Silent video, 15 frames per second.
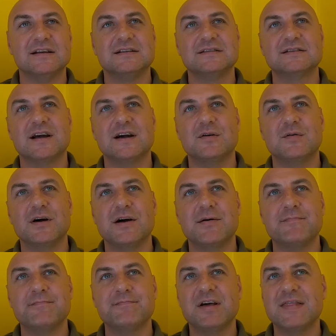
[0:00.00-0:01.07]

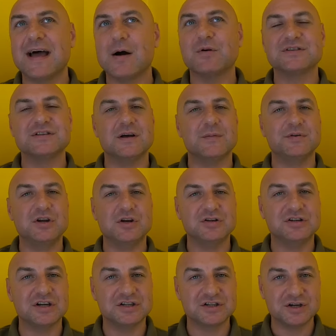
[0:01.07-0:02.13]
So but that wasn't a
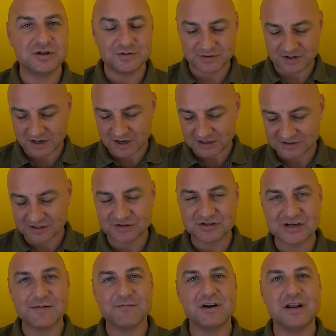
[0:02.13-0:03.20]
huge issue. So
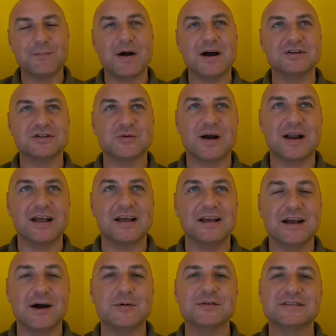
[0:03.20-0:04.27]
generally
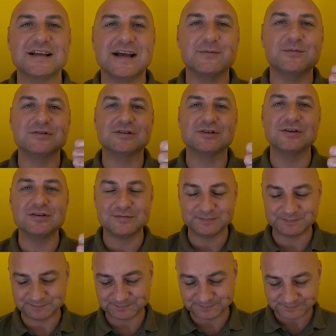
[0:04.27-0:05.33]
punctuality, I would say, was good.
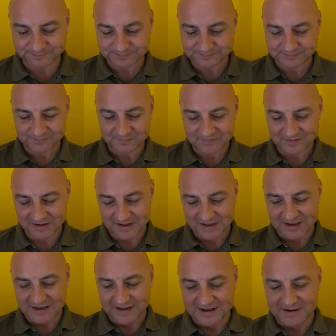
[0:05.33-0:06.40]

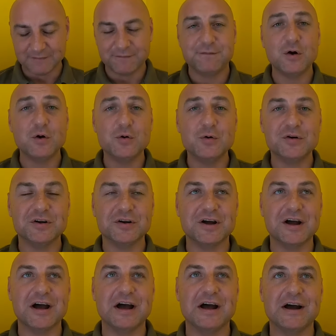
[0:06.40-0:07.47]
Food,
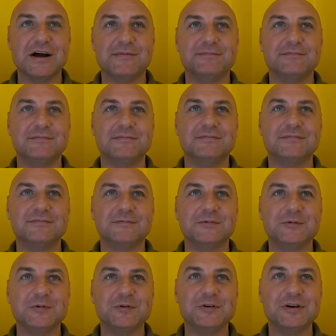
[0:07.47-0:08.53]
again,
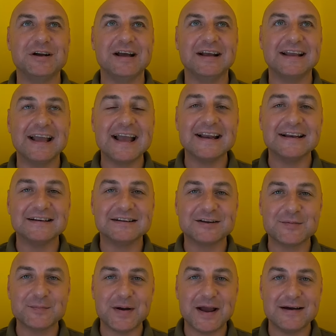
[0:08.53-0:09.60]

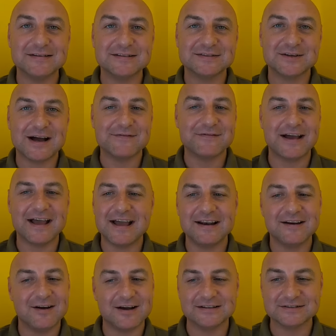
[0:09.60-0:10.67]
comparing to other
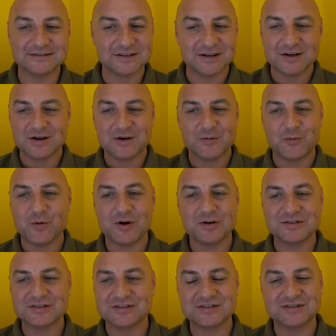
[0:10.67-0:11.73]
airlines,
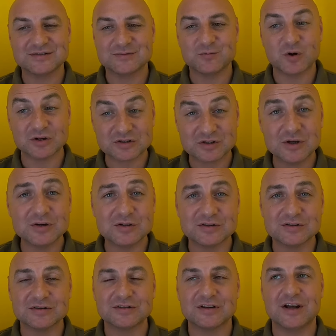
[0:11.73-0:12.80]
was
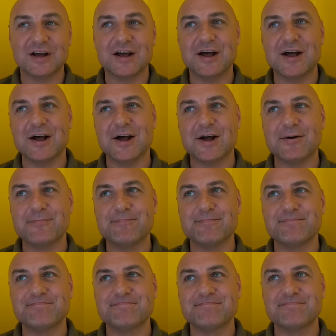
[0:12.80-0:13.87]
good.
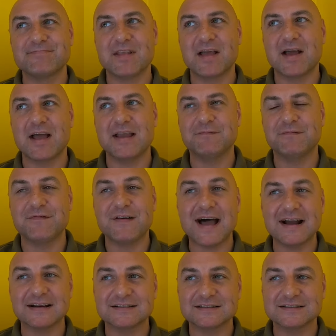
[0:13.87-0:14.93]
In
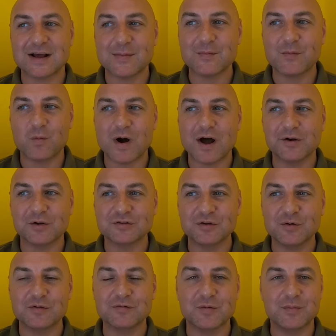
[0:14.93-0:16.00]
fact, one or
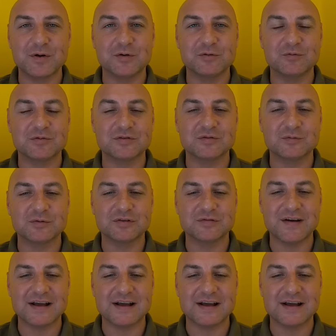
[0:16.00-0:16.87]
two of the meals was